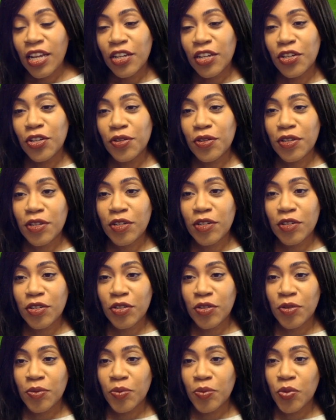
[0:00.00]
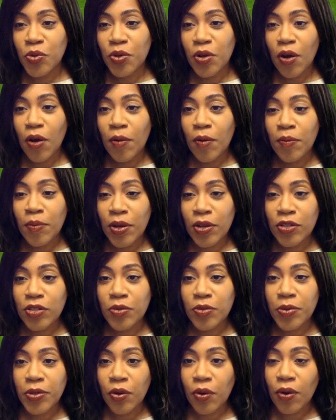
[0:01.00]
You can do more
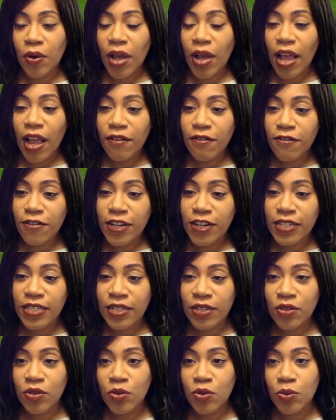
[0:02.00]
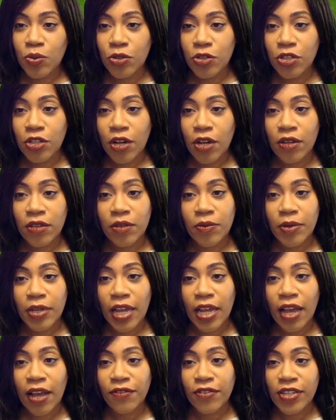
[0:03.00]
combos. We've got every single wood tone that we
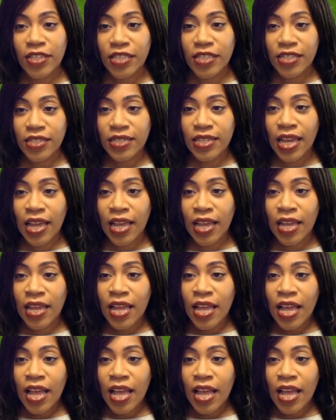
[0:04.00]
have in the set,